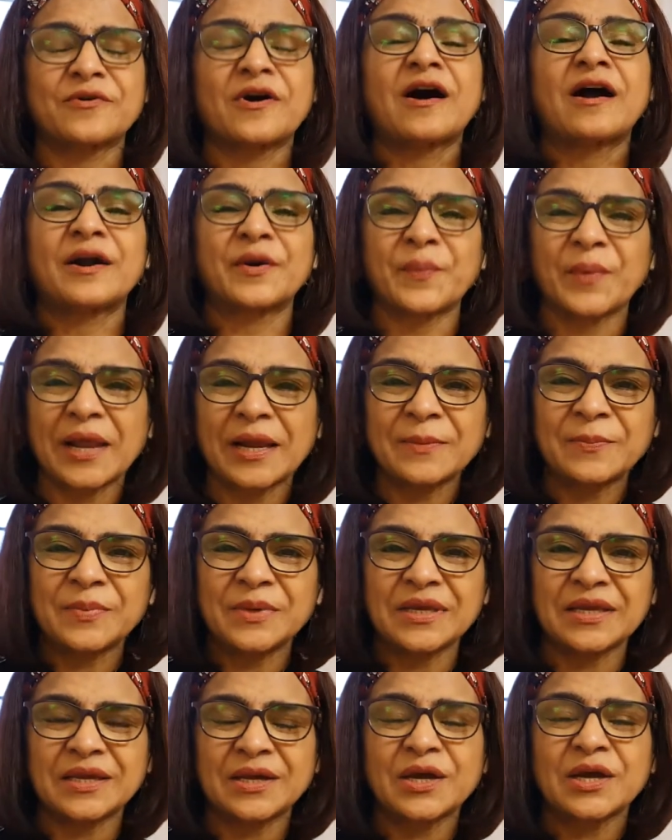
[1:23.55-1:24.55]
our
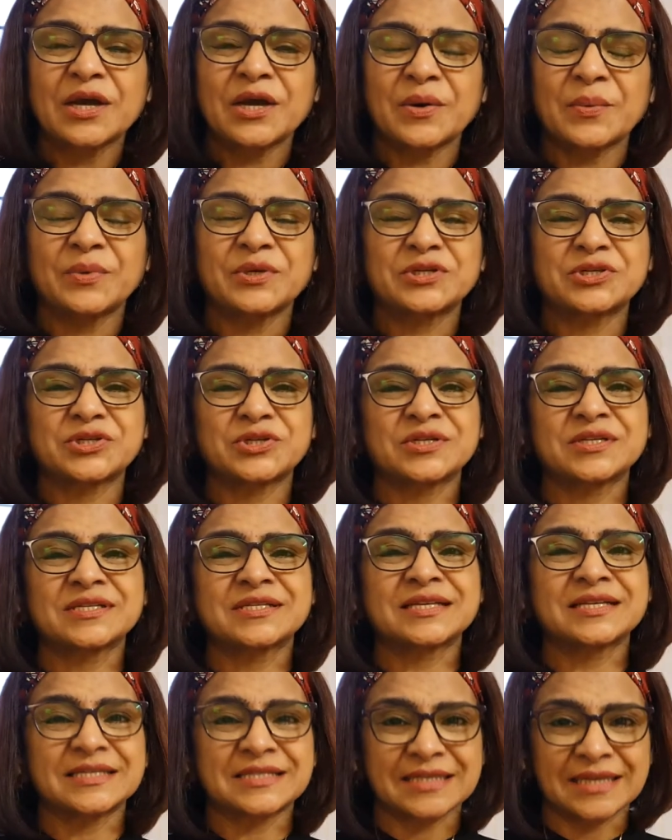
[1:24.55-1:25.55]
well-being, which
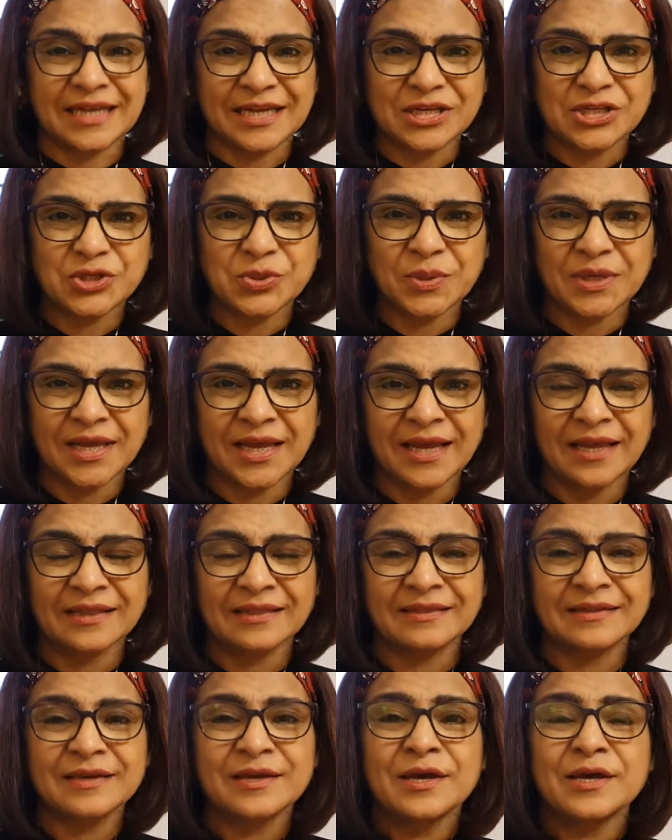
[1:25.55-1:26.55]
is intellectual health.